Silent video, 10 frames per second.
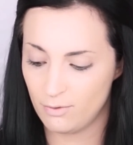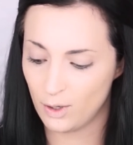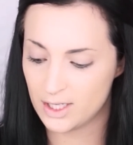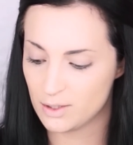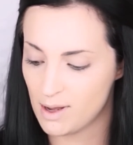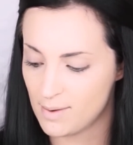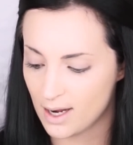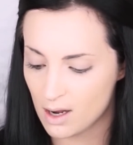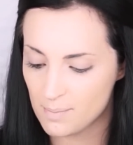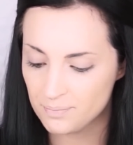before I do my
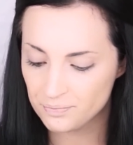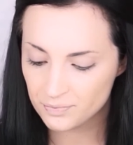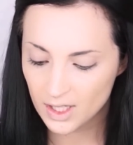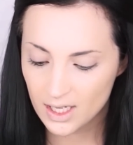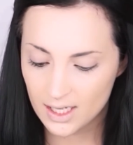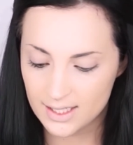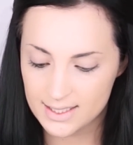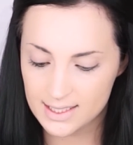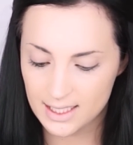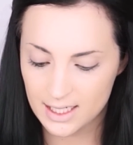makeup
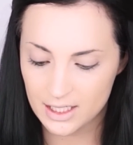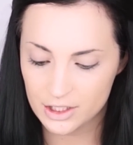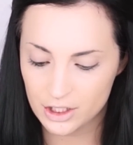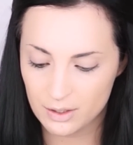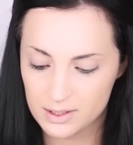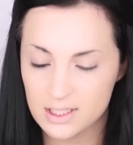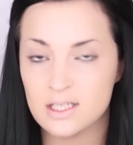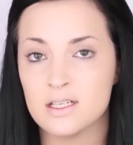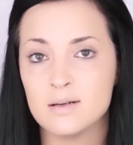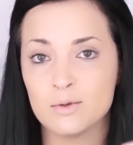is the
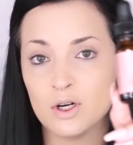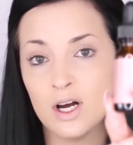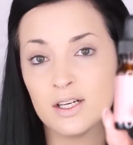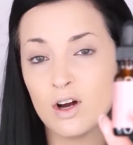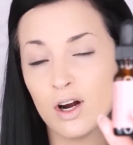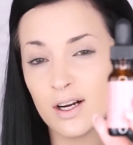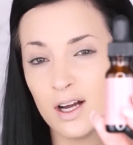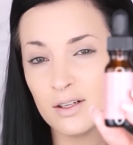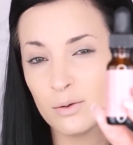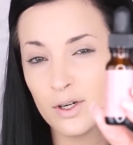Josie Maran Argan